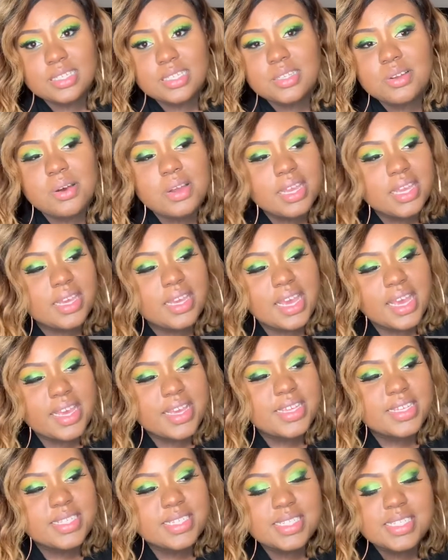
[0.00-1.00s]
Toya
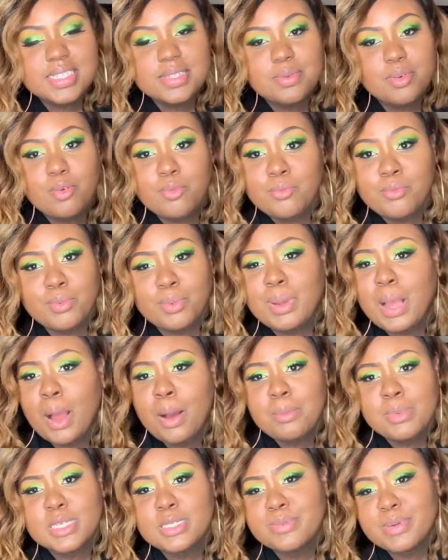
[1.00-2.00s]
has
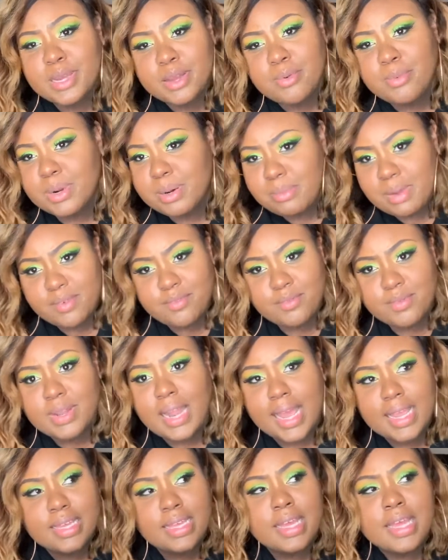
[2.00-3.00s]
almost become one of my,
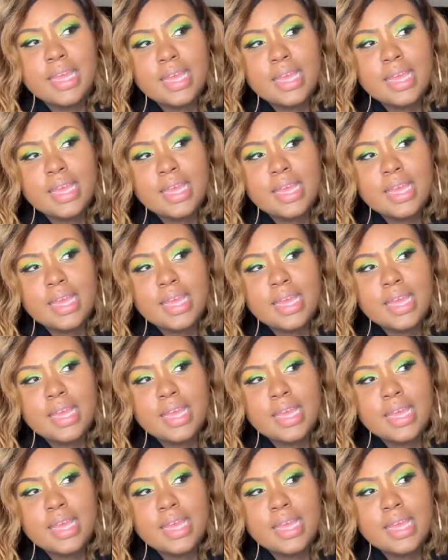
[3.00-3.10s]
like,